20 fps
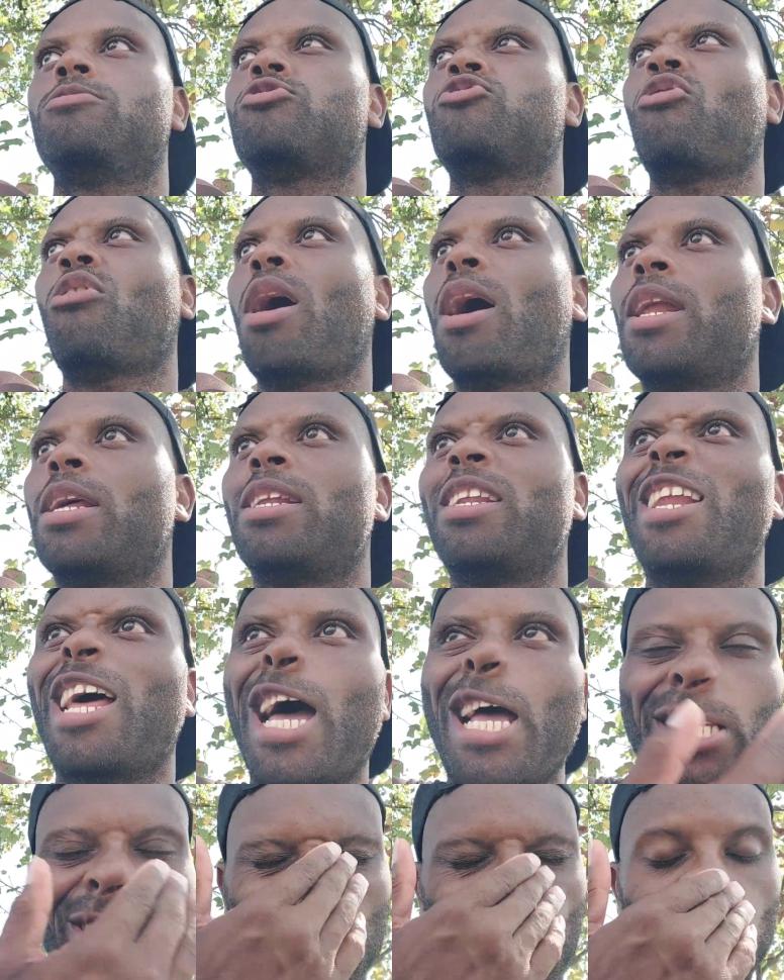try to
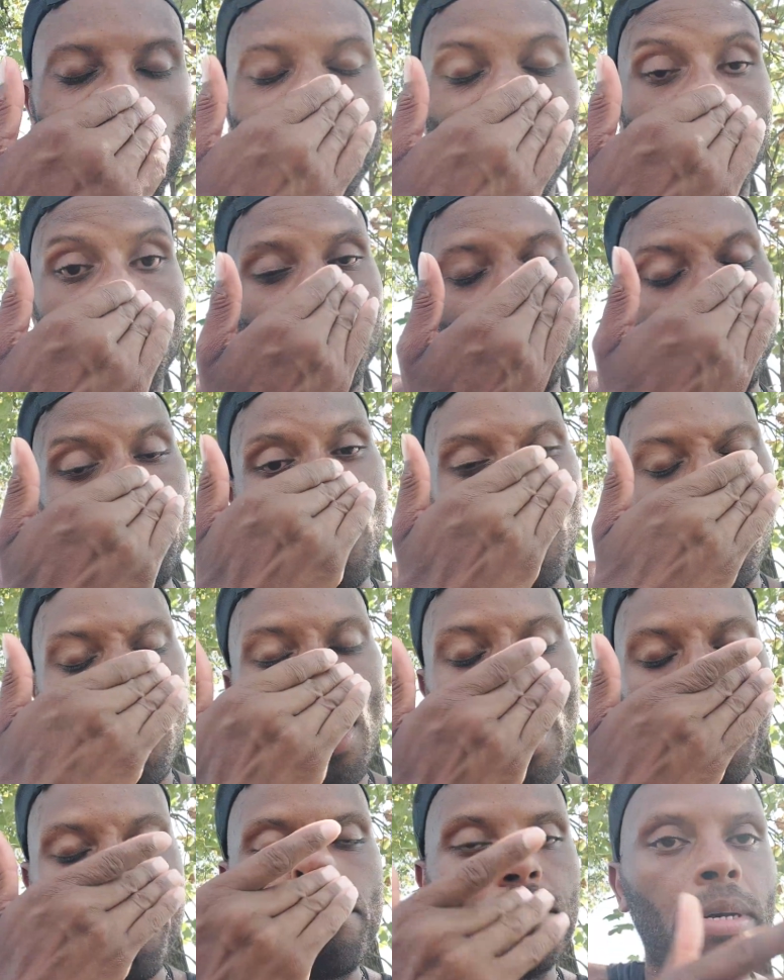not to
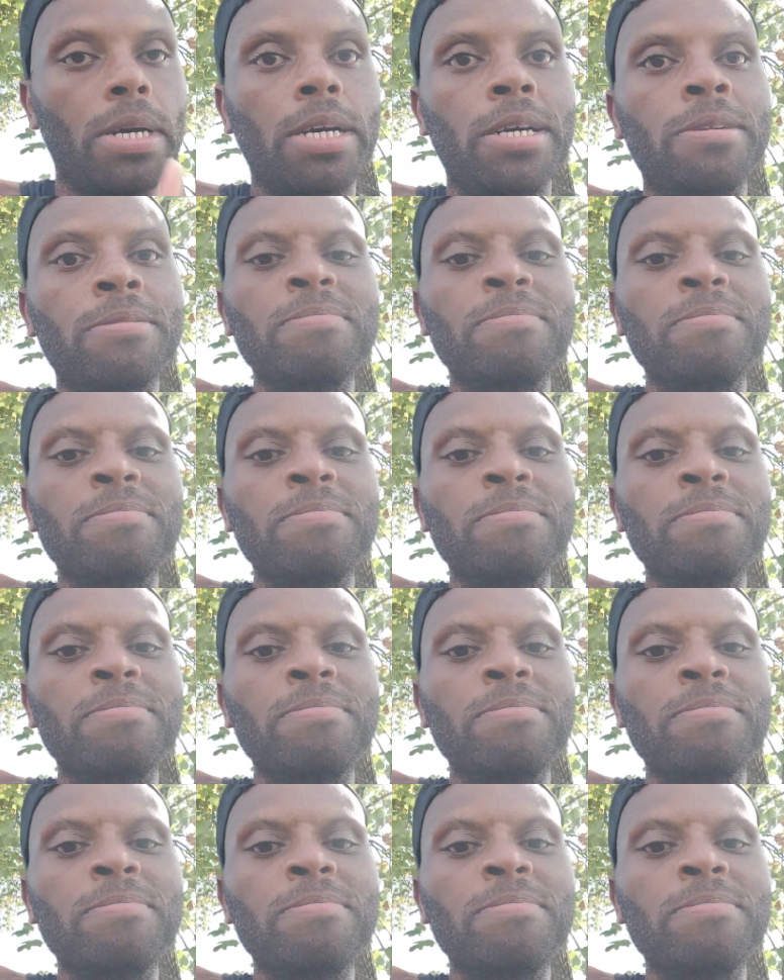procreate, but